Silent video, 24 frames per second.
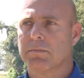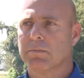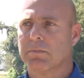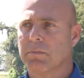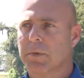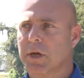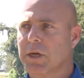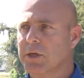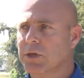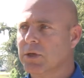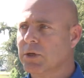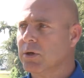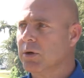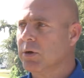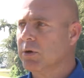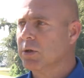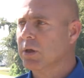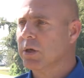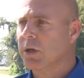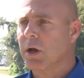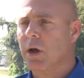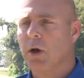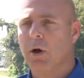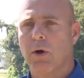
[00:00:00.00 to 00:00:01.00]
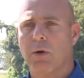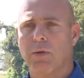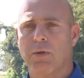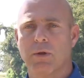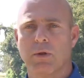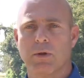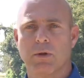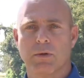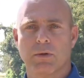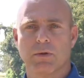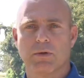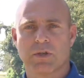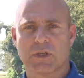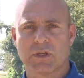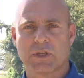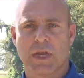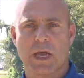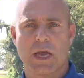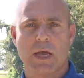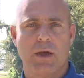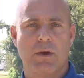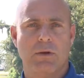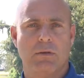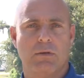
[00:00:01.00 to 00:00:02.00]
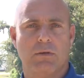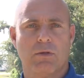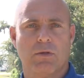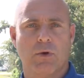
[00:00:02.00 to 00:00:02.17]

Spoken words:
make sure that all the state